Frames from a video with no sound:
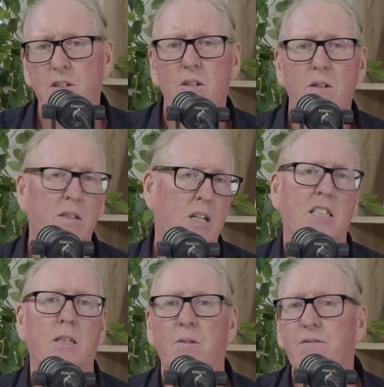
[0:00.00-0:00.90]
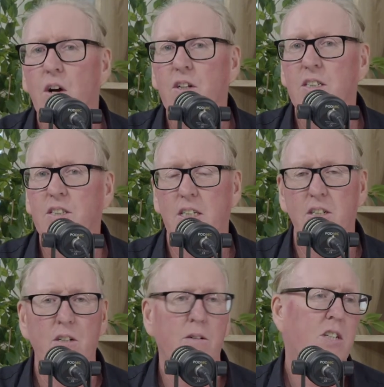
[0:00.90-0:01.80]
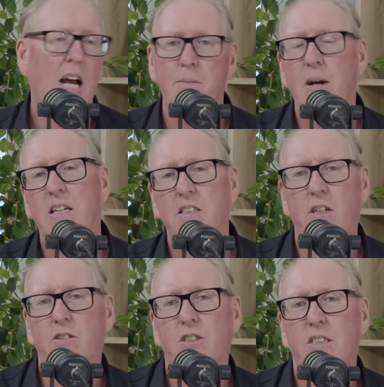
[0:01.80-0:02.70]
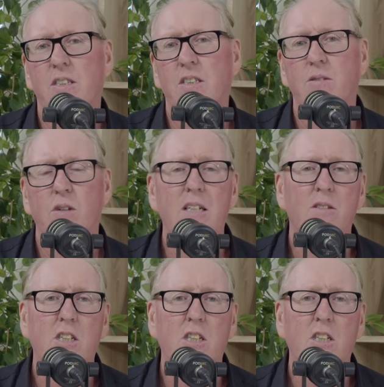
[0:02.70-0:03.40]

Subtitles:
you're customer focused and you tailor make your solutions, right?